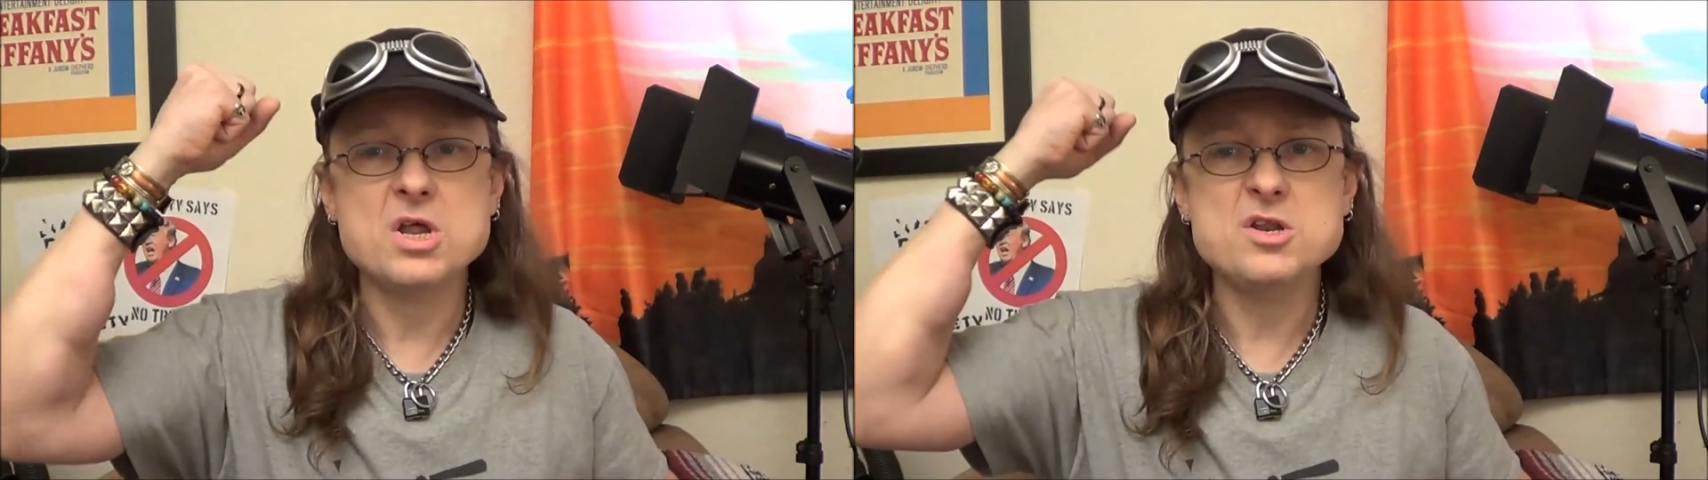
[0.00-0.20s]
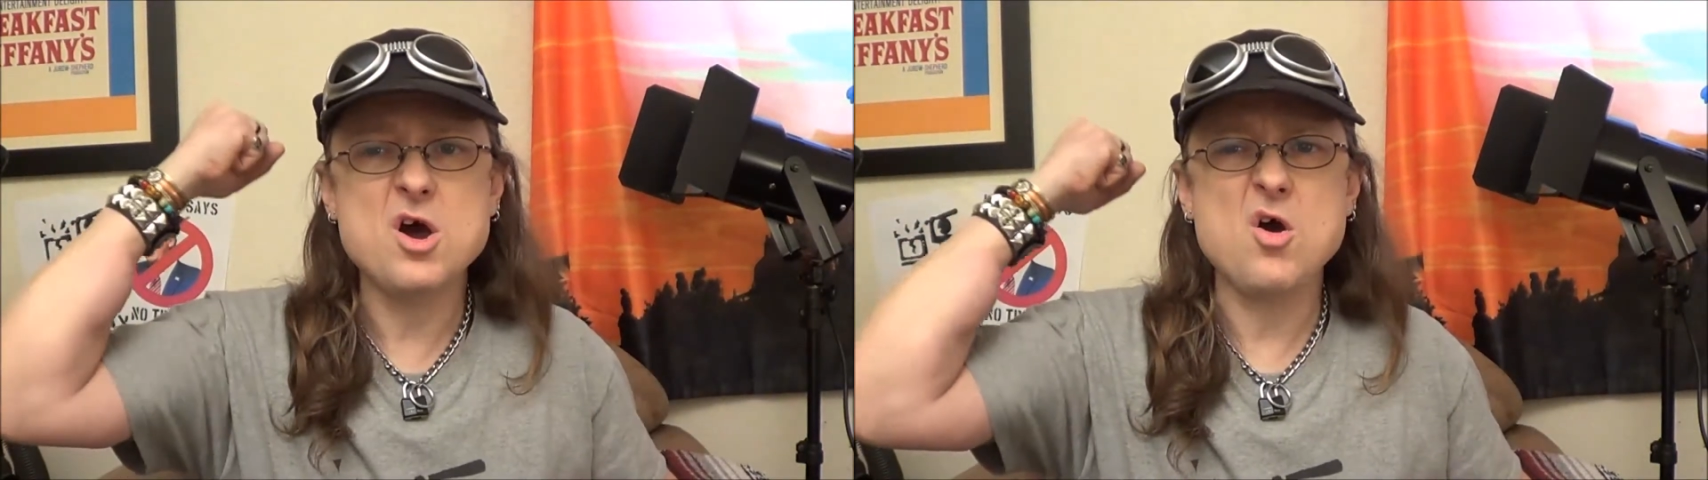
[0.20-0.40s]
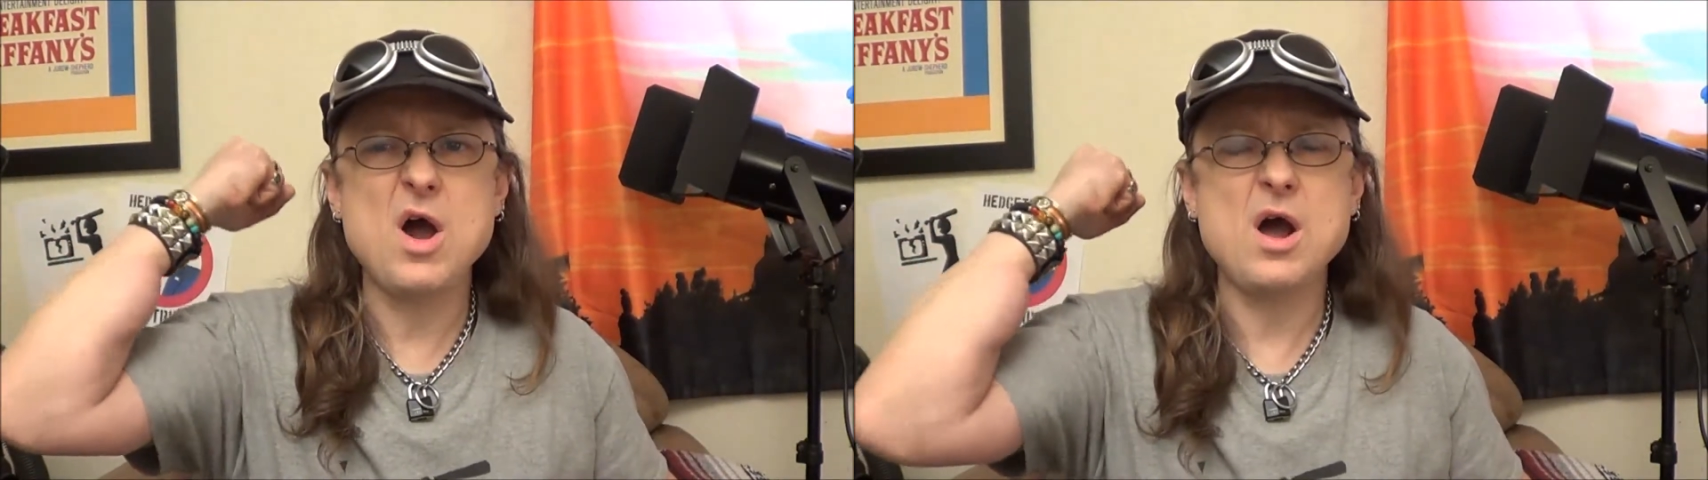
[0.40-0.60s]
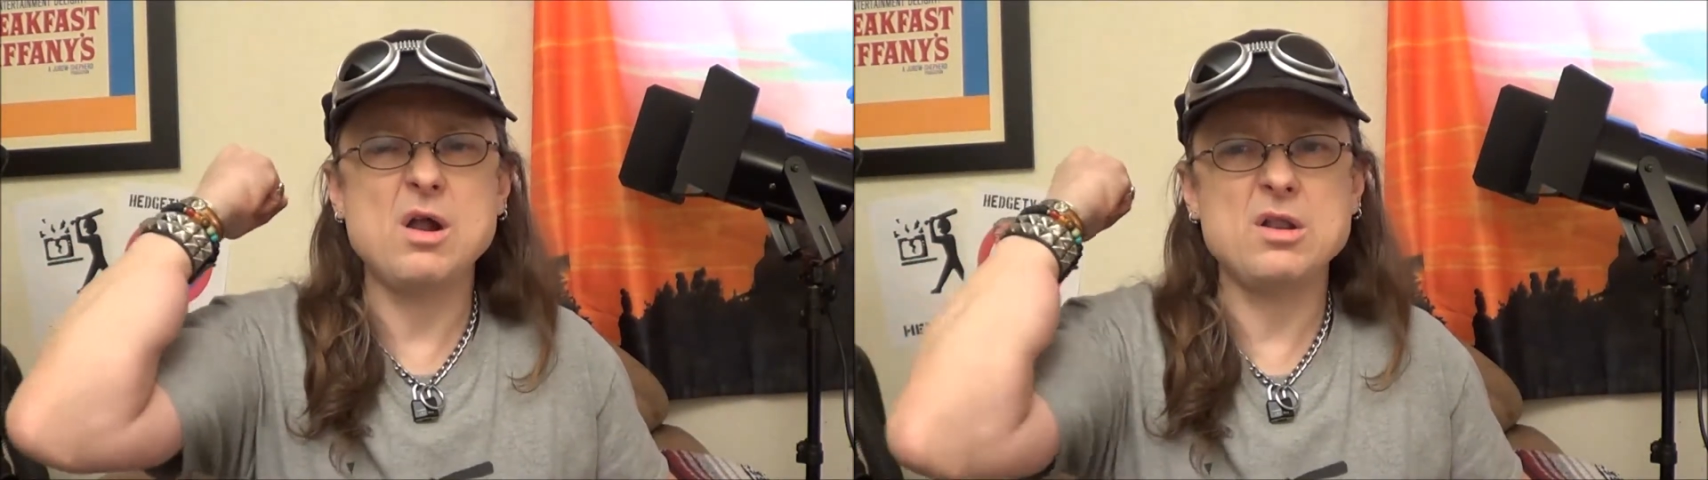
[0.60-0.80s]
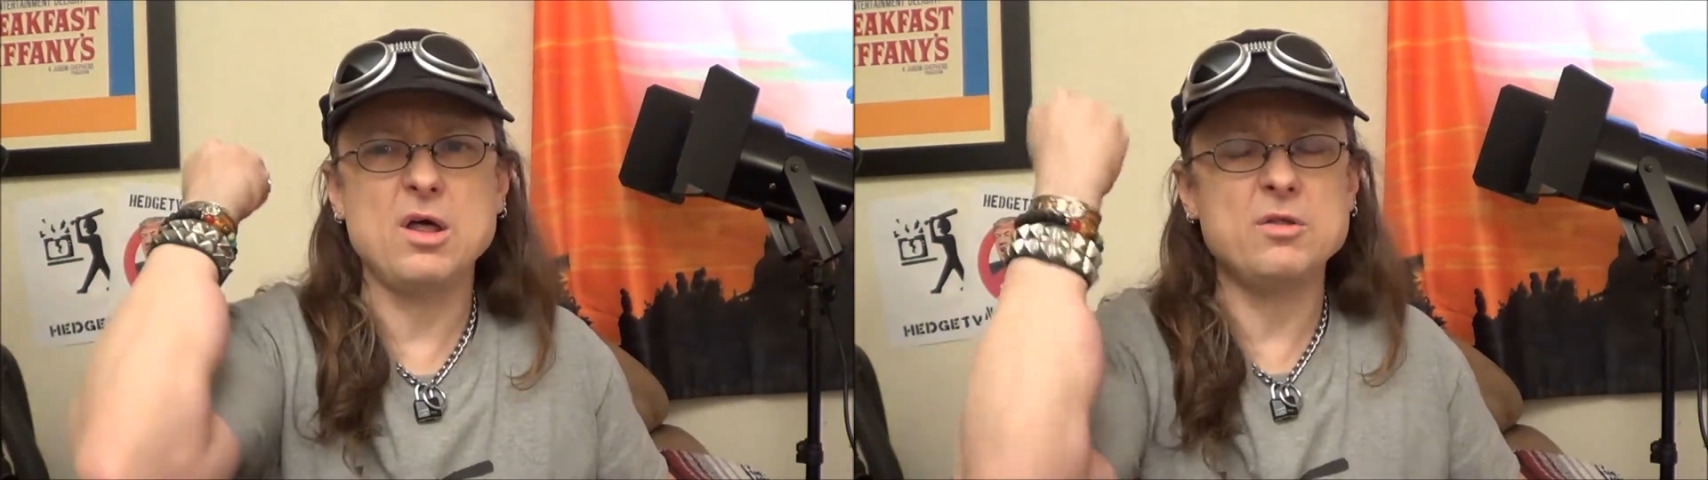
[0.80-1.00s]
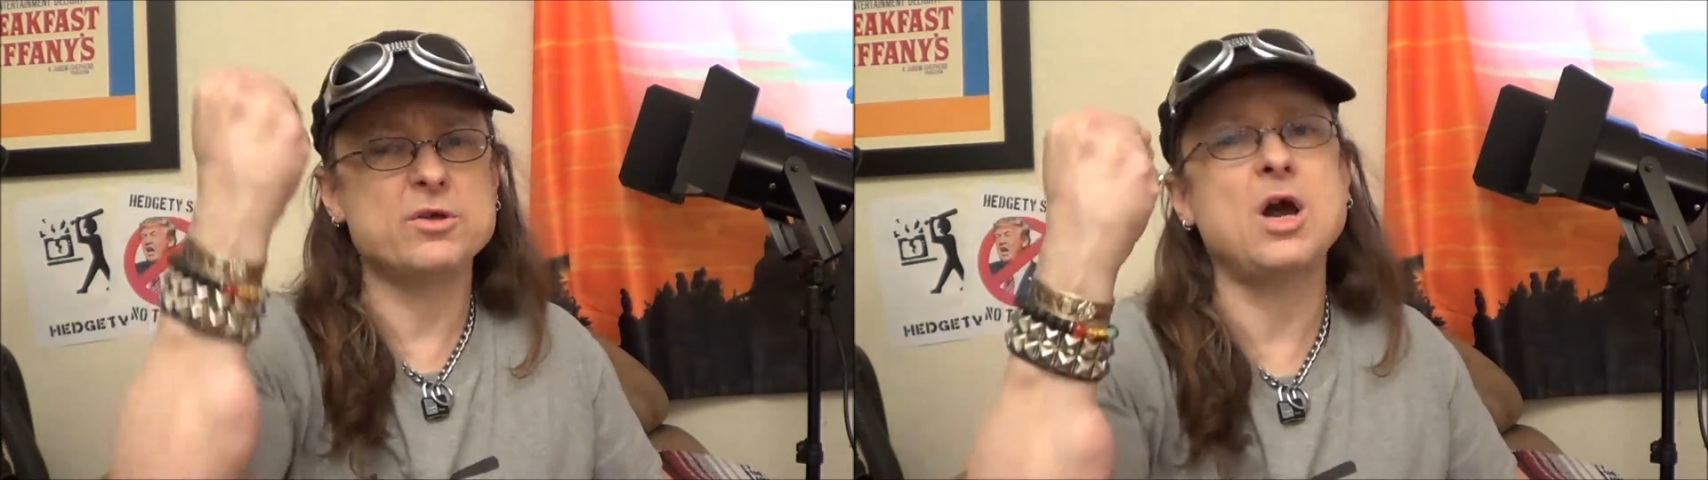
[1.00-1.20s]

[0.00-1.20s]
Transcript: No, the